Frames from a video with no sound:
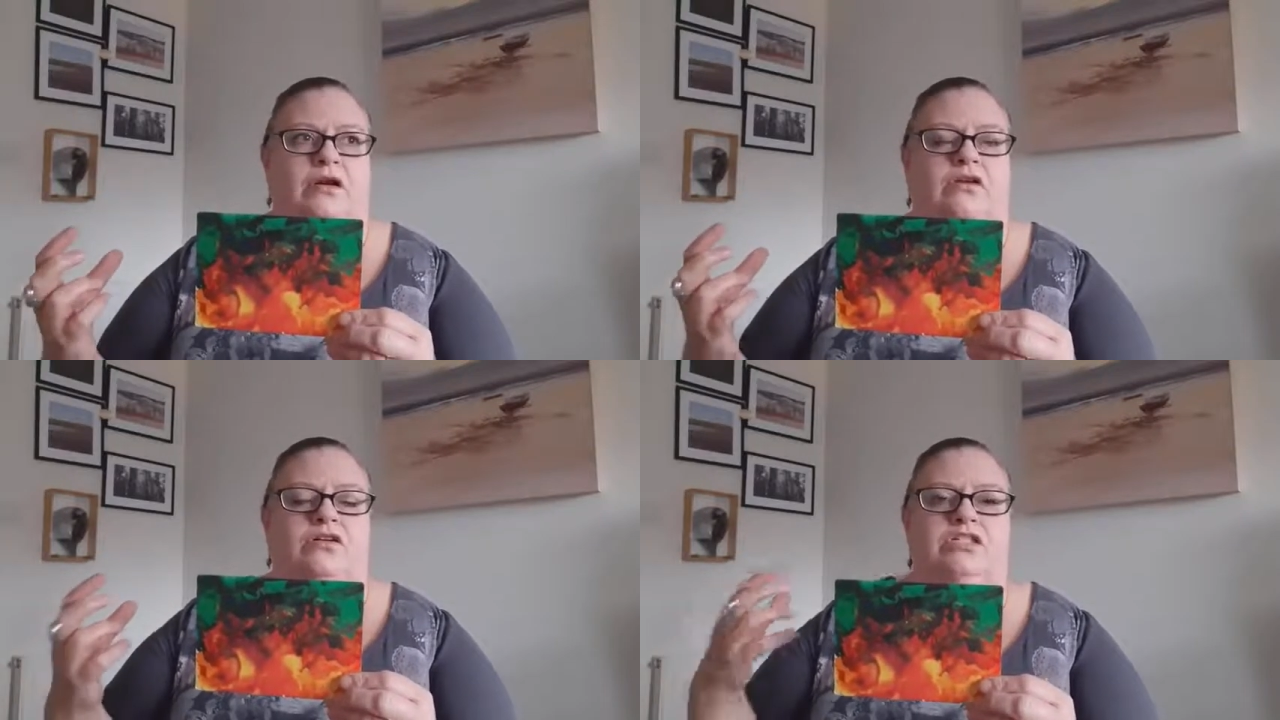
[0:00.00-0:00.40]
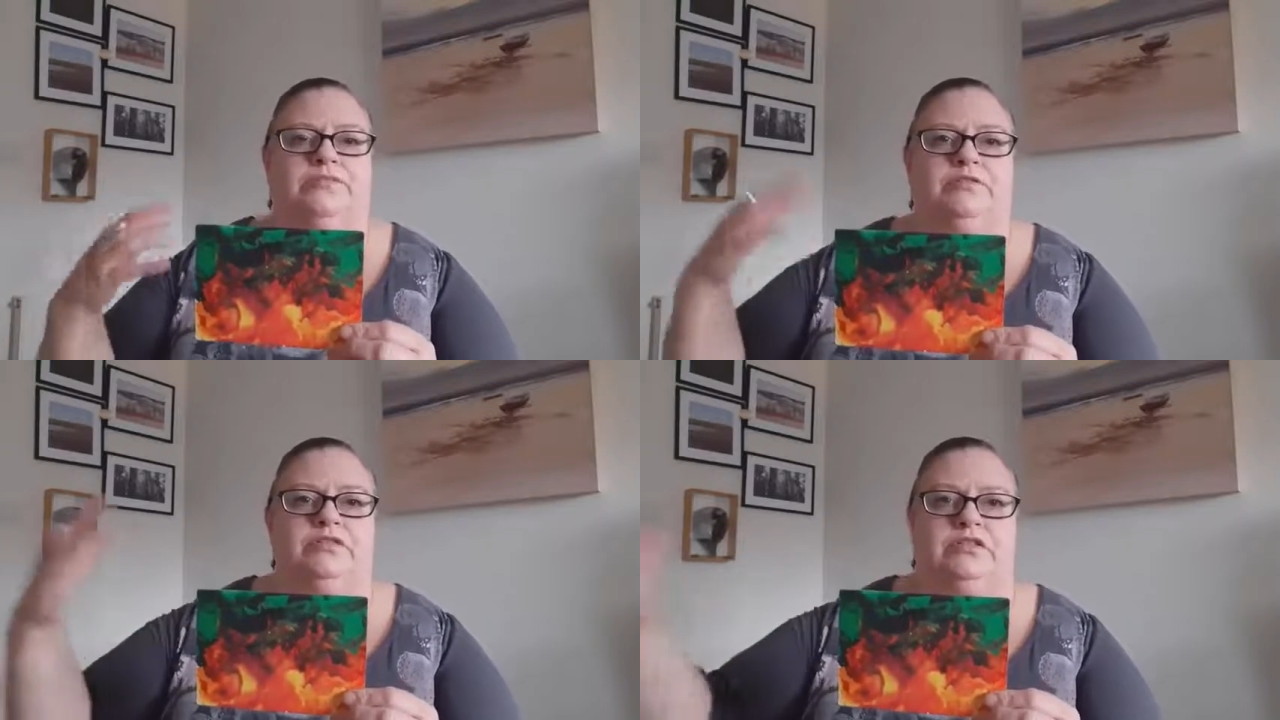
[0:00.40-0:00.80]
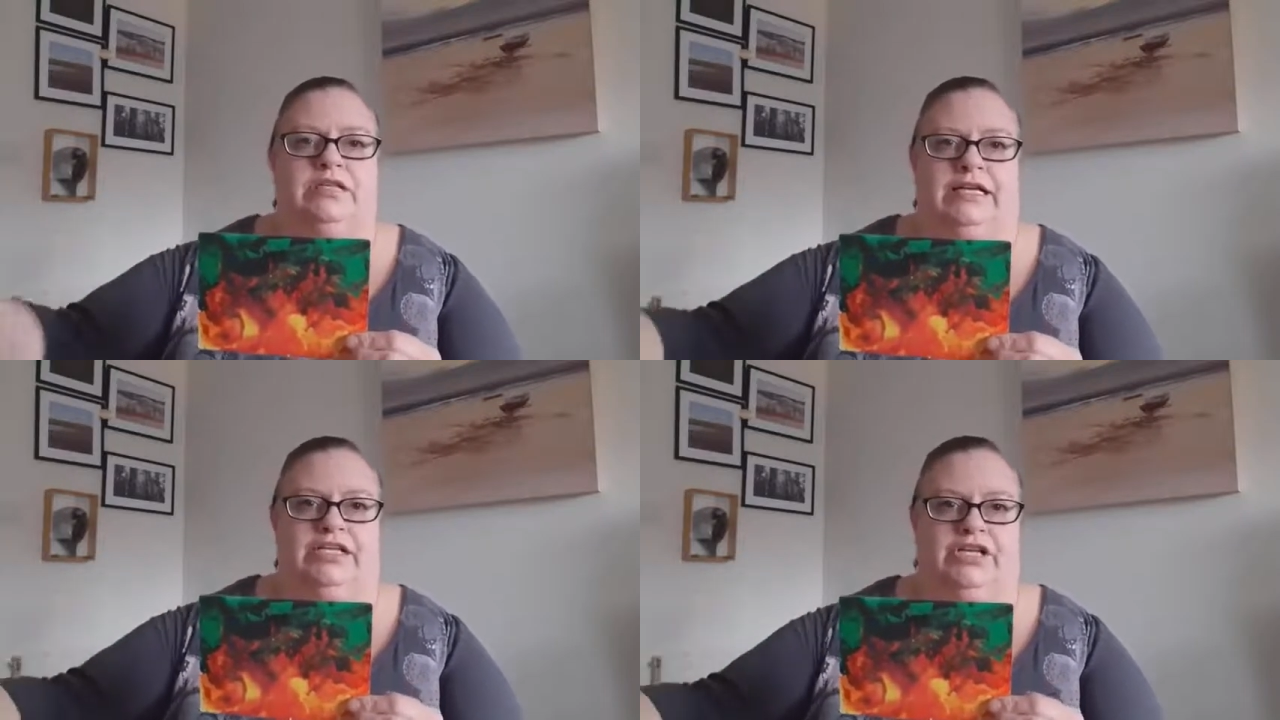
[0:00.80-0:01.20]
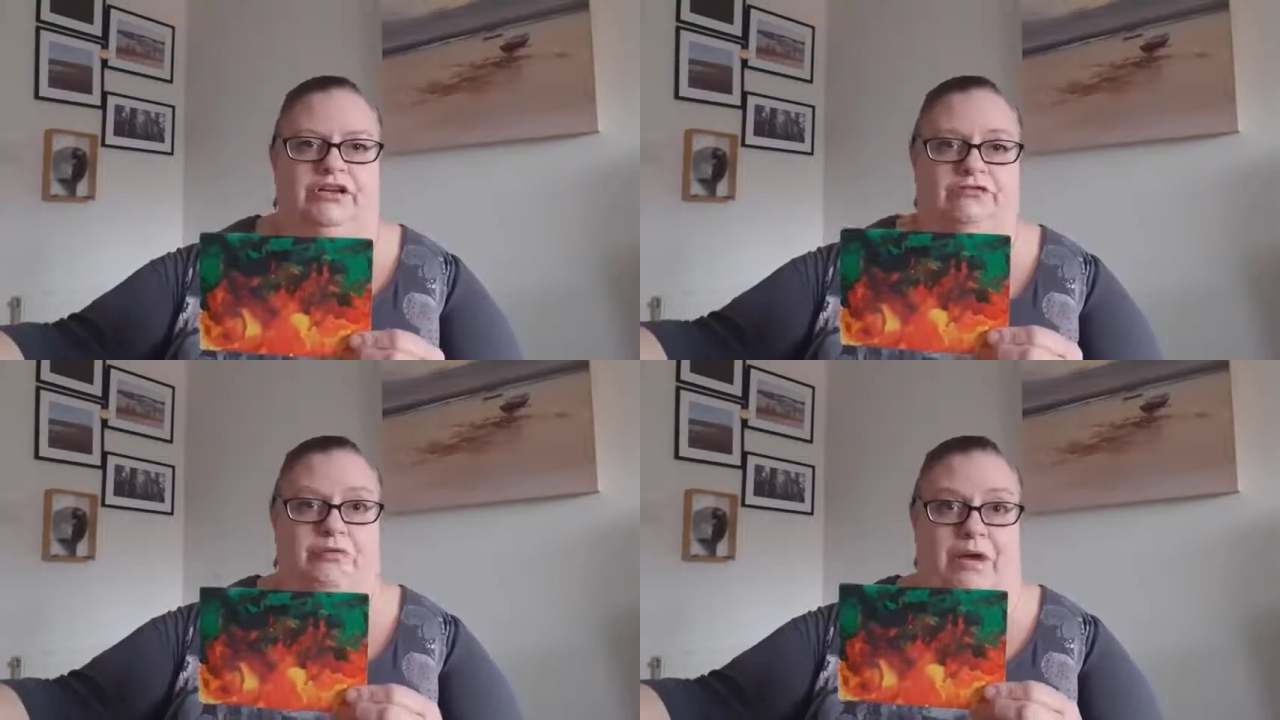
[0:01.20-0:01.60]
hospitals are getting
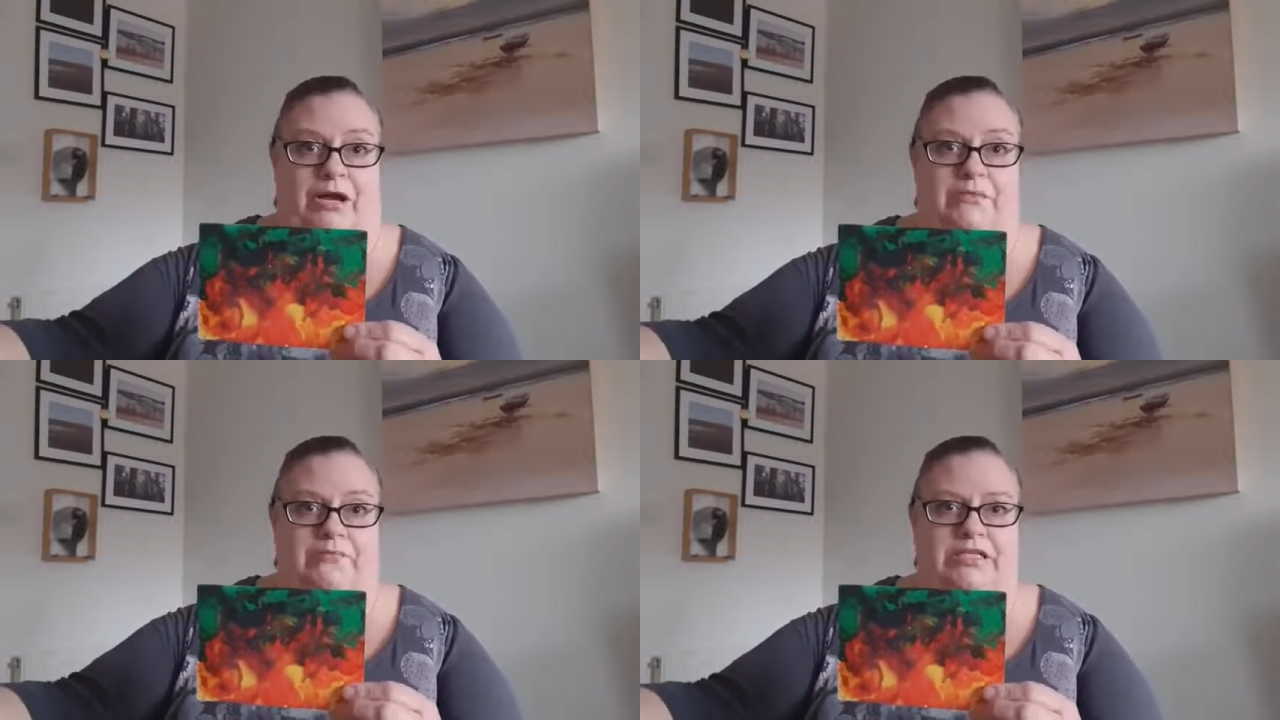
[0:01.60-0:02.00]
overwhelmed